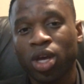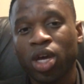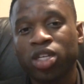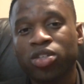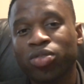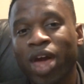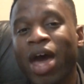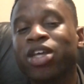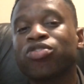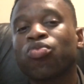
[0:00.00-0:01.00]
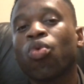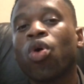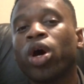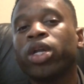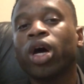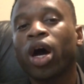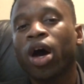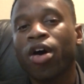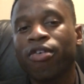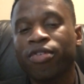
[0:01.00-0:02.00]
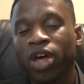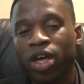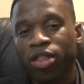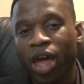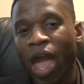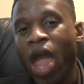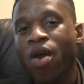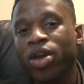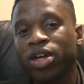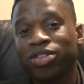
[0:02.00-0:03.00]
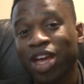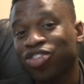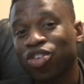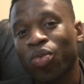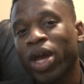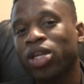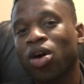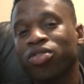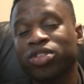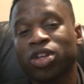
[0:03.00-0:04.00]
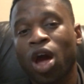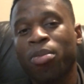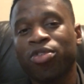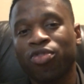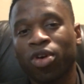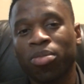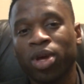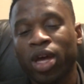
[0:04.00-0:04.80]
So that is one of the areas that your weight loss is coming from.